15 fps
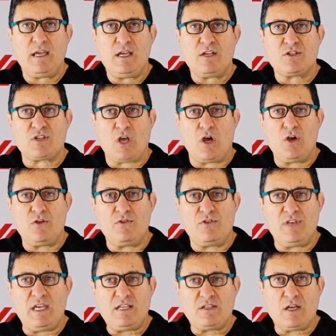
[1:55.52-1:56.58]
So
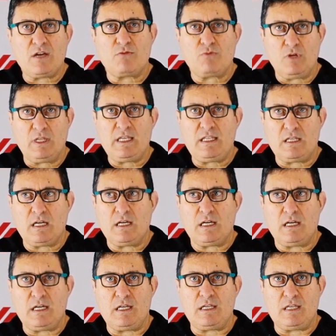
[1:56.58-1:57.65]
these are really
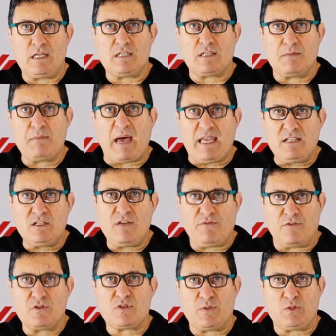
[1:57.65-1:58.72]
the main
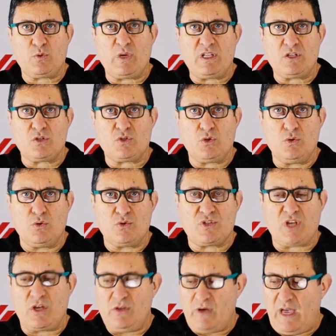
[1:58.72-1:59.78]
difference between the two.
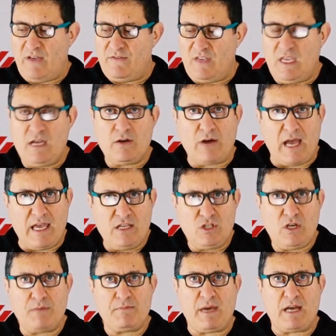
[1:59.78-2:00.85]
So you have here
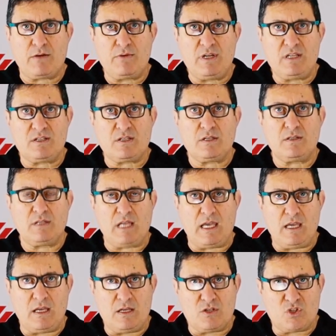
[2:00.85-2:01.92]
AGM batteries,
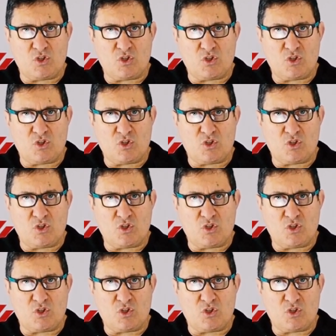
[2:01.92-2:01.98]
the